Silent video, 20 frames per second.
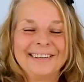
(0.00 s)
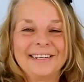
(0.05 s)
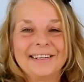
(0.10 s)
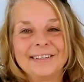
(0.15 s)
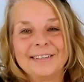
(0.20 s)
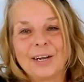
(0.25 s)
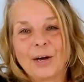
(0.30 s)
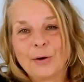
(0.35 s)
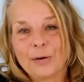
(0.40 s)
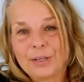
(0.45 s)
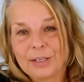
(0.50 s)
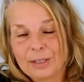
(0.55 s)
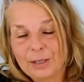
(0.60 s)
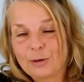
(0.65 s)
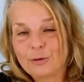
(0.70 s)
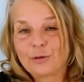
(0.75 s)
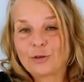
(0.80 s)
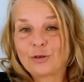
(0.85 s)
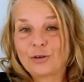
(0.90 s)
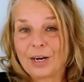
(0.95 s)
now that
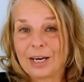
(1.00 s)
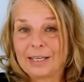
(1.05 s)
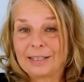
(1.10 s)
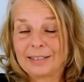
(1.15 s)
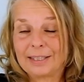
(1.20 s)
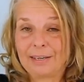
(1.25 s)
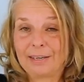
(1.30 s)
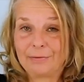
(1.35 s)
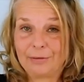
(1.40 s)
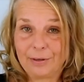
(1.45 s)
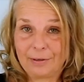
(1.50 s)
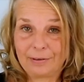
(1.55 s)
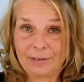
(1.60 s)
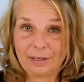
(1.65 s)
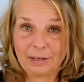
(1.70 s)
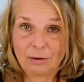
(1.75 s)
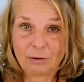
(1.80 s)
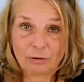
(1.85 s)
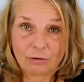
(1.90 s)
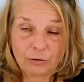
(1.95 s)
you've traced
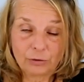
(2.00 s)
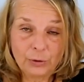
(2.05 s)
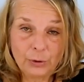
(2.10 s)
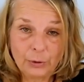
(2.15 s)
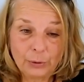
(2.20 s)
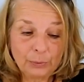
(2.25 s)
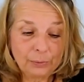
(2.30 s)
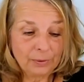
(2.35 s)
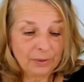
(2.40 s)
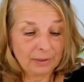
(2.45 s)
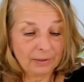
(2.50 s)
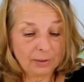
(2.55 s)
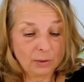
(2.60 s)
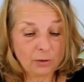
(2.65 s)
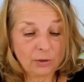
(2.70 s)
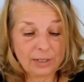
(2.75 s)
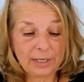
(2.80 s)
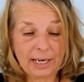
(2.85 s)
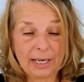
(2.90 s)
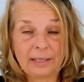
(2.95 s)
everything through,
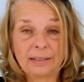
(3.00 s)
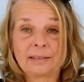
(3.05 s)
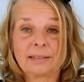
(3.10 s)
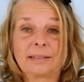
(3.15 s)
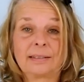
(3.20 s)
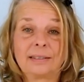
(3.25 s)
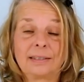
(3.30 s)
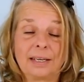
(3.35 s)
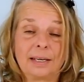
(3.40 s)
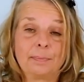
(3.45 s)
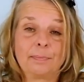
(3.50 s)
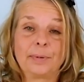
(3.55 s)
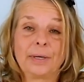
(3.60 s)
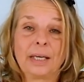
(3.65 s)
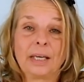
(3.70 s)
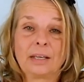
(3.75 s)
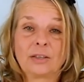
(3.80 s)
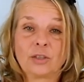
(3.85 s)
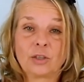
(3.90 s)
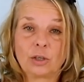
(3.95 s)
your next step
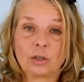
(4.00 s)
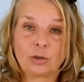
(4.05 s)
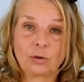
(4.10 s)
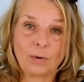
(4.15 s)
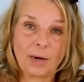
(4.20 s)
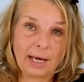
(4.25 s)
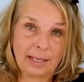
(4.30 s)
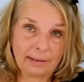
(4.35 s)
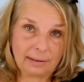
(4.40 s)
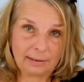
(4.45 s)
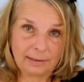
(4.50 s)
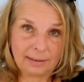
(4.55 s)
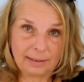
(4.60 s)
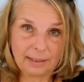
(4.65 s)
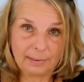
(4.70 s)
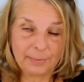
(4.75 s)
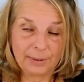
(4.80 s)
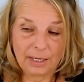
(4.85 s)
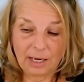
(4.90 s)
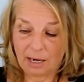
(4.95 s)
is to add the
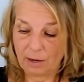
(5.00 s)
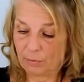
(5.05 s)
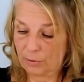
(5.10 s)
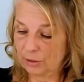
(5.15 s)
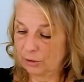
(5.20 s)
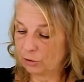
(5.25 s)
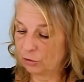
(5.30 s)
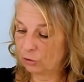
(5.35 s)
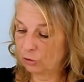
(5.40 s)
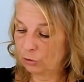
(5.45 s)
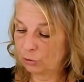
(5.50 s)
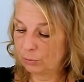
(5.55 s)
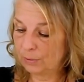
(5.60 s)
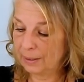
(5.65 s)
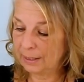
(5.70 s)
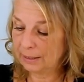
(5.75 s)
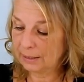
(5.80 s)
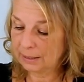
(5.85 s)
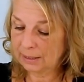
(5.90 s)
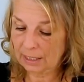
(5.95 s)
seam allowance to
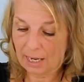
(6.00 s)
it